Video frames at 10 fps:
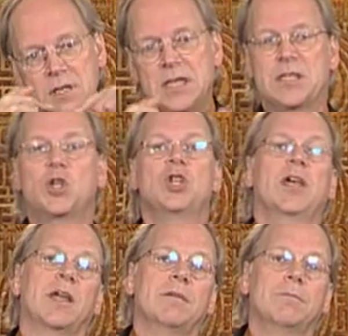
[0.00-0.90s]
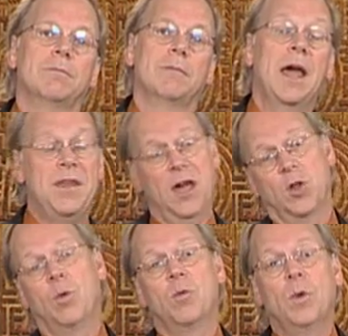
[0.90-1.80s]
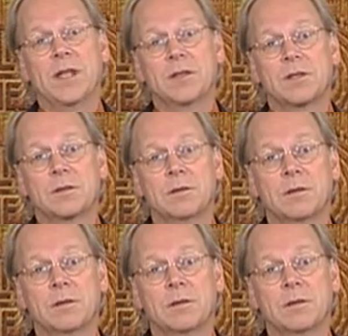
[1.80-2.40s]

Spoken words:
is the chicken, and the other one wins.